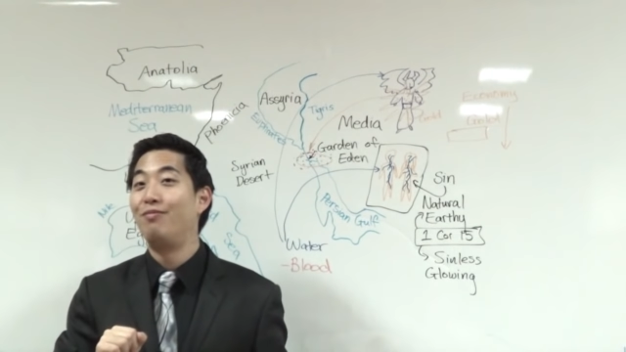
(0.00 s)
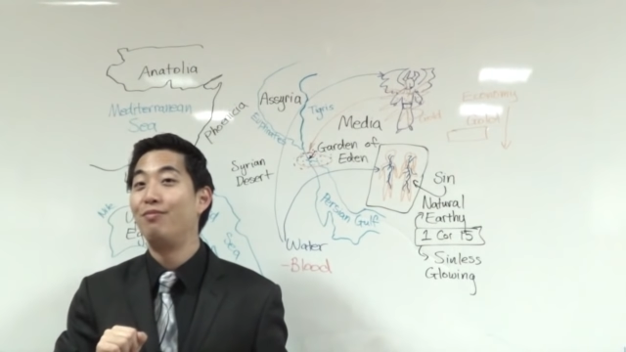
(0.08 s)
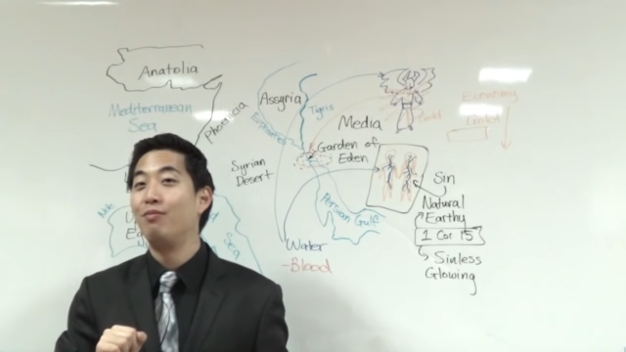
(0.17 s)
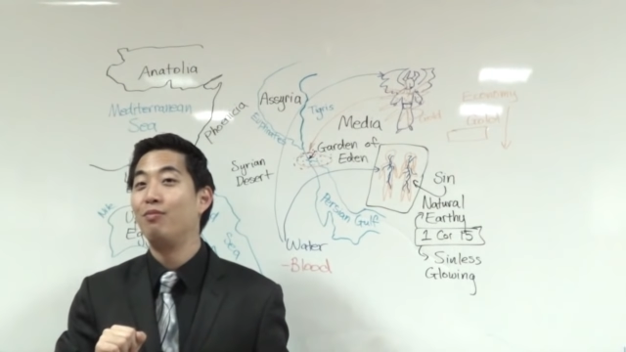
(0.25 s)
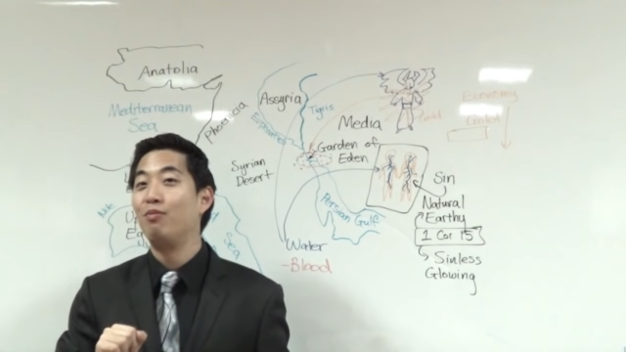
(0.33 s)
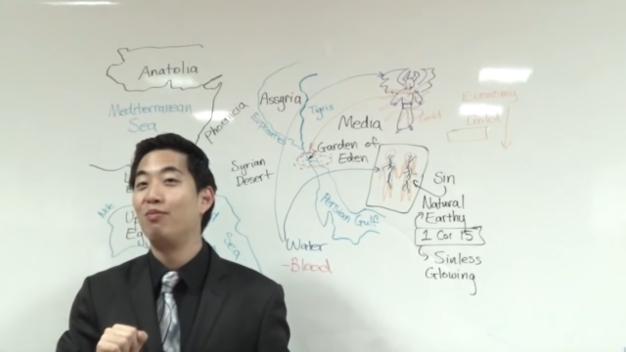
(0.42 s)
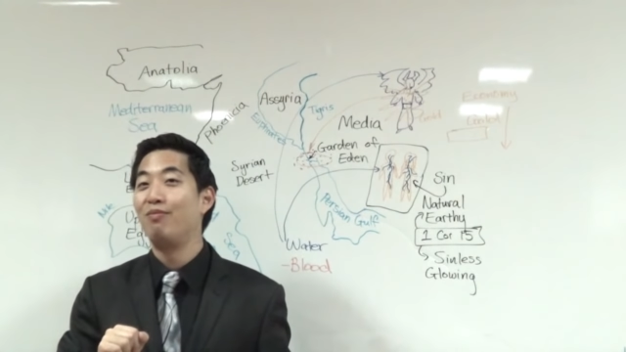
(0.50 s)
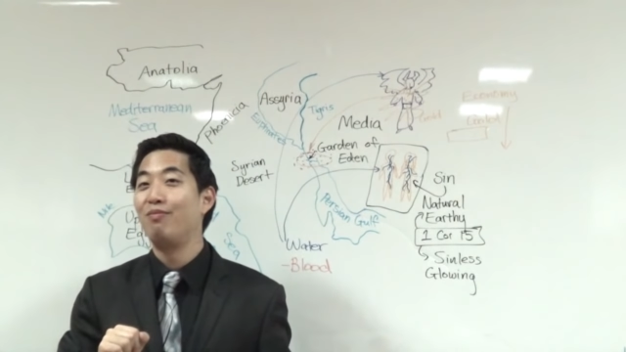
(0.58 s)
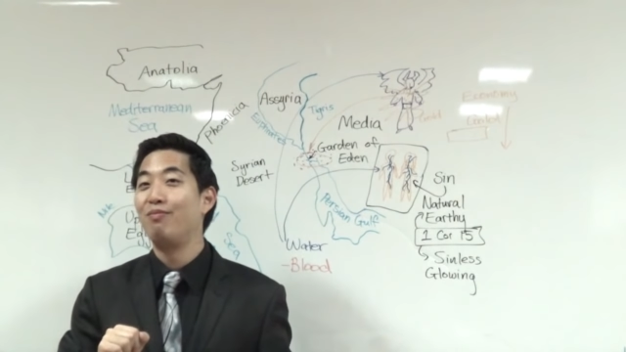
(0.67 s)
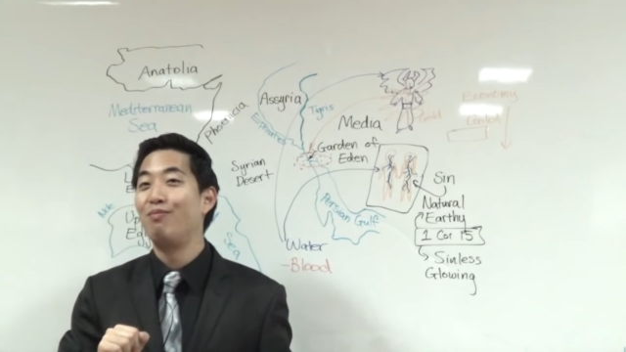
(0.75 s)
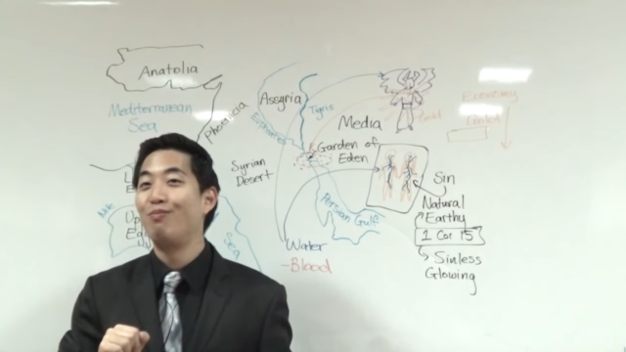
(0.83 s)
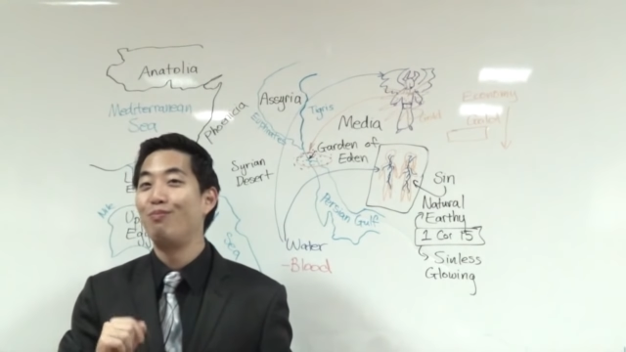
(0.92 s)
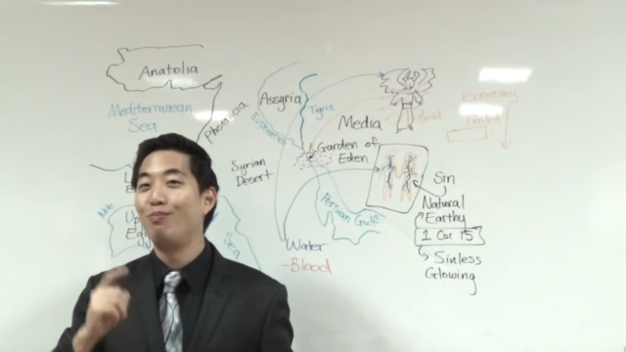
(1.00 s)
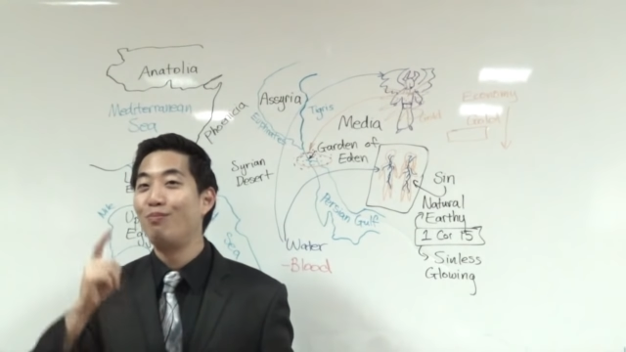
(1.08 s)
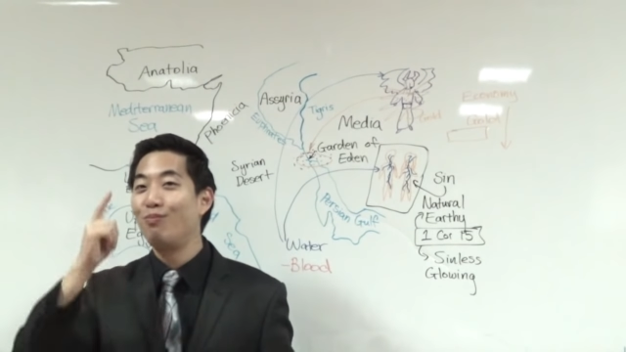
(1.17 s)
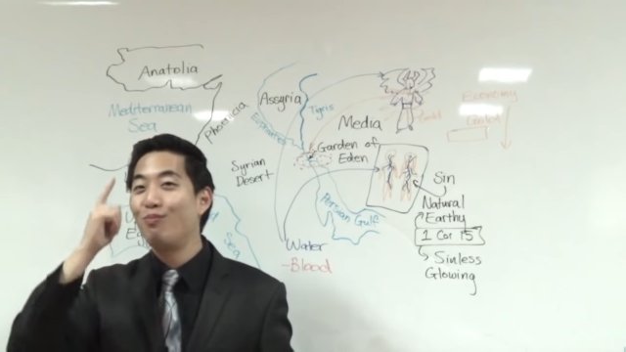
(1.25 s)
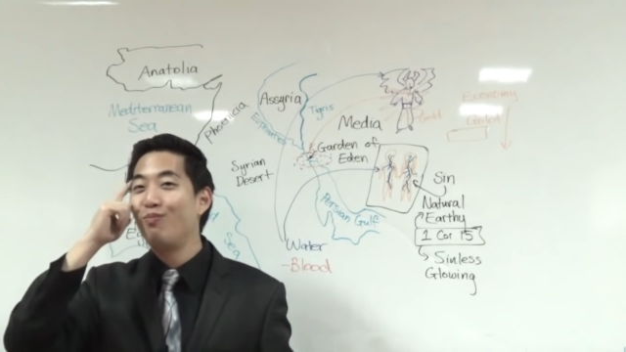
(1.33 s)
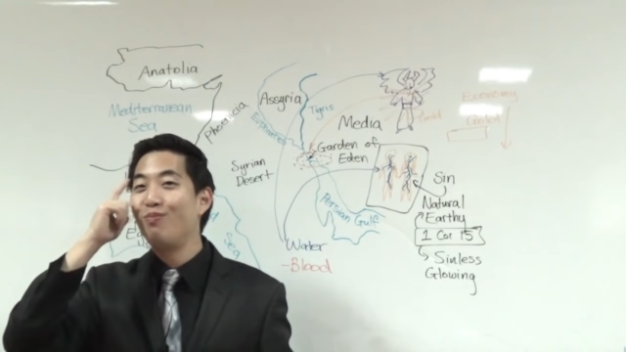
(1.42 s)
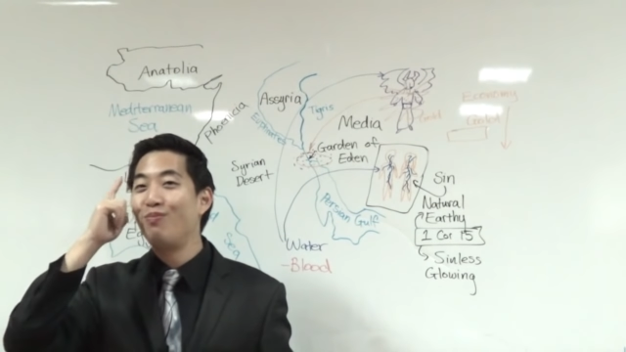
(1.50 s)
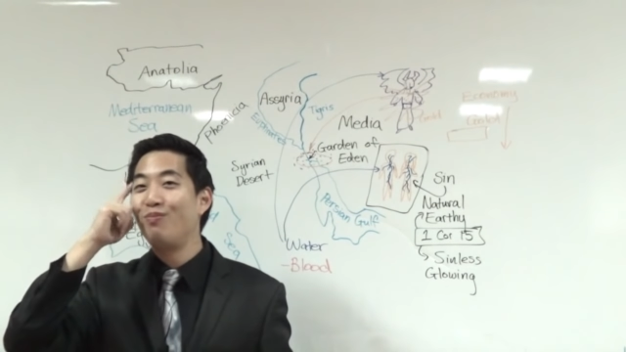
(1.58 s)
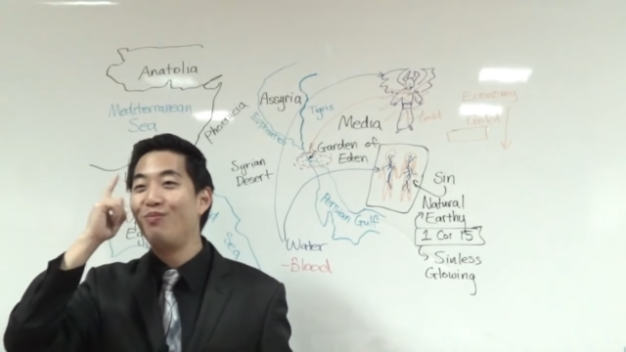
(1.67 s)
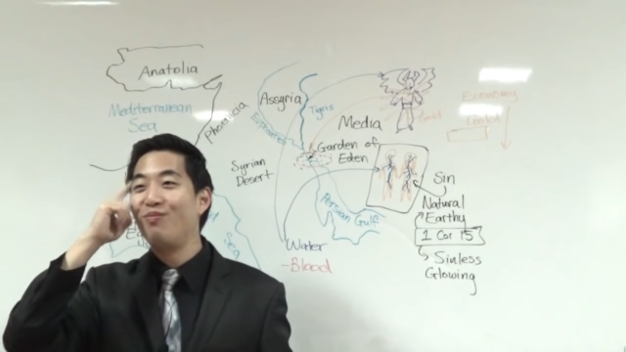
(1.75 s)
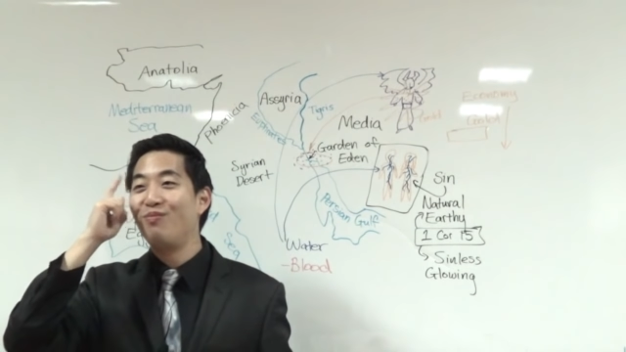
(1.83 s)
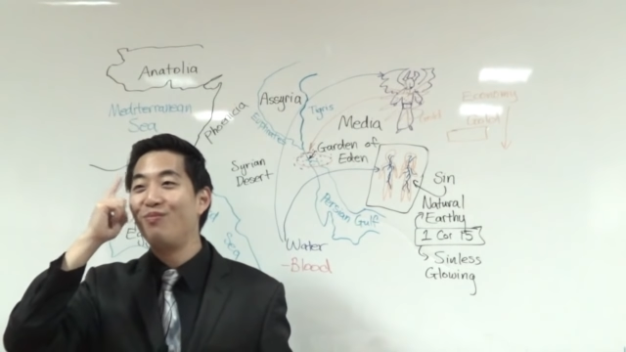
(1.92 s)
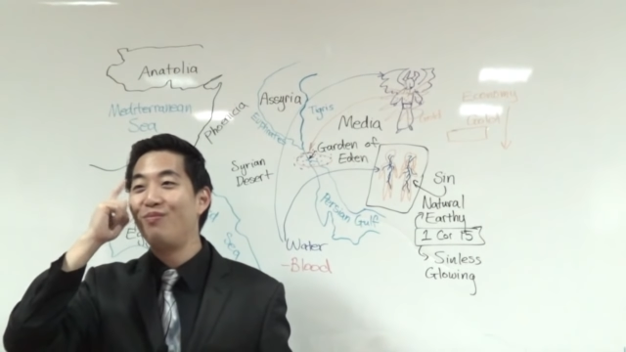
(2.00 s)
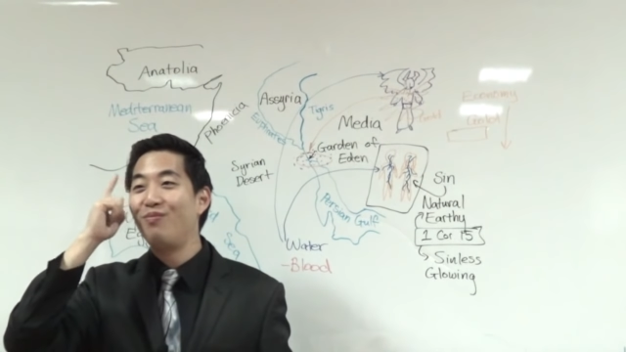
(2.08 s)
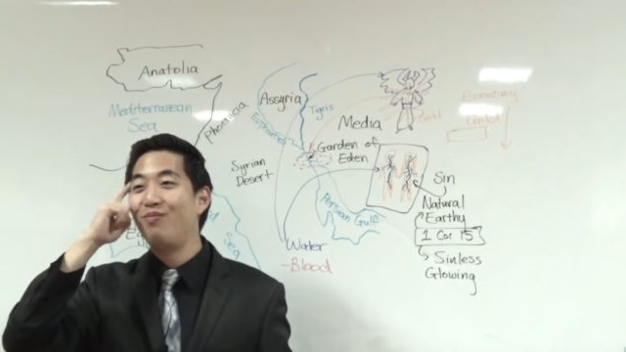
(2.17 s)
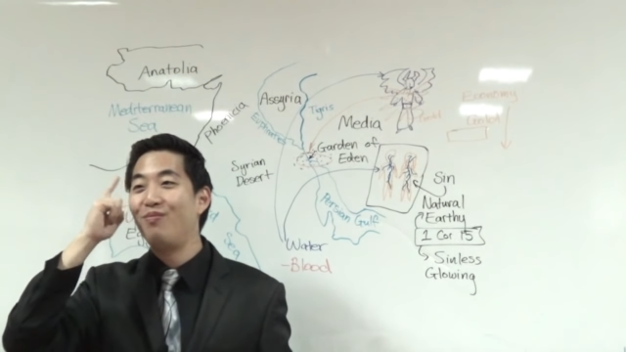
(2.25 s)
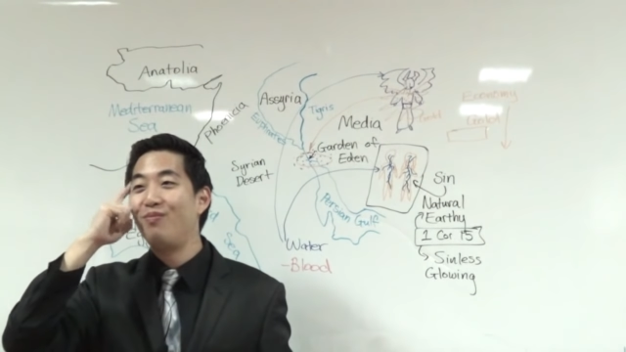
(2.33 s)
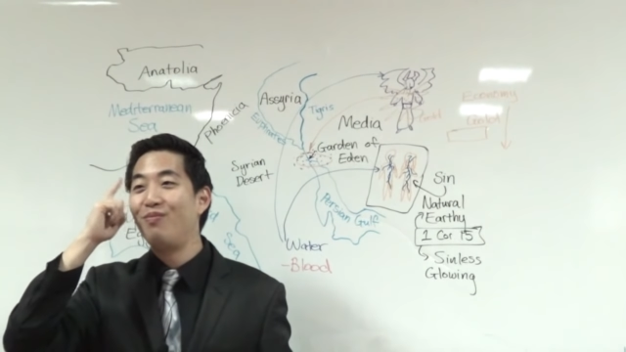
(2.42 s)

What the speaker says: (no one is talking)